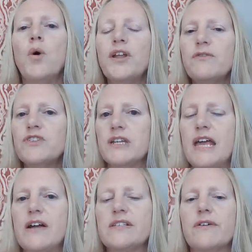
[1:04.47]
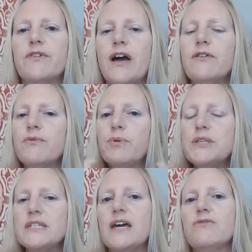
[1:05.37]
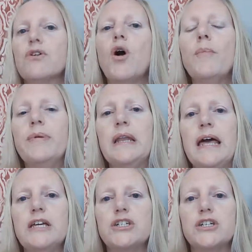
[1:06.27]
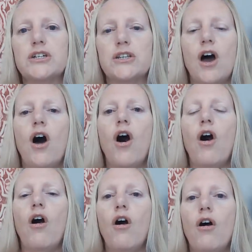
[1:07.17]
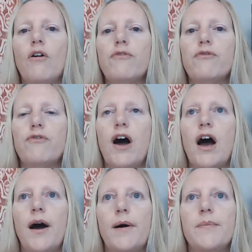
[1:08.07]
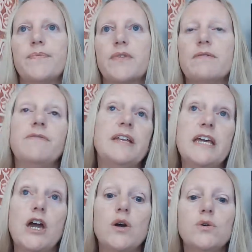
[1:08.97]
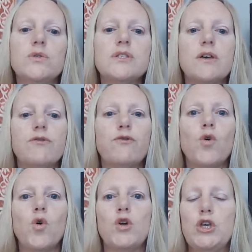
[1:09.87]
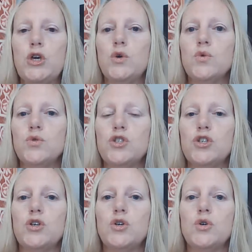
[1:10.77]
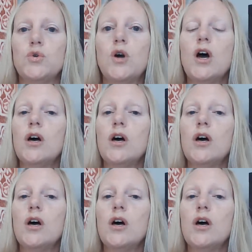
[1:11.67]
what I've done here is I've kind of put together a compilation of videos for you to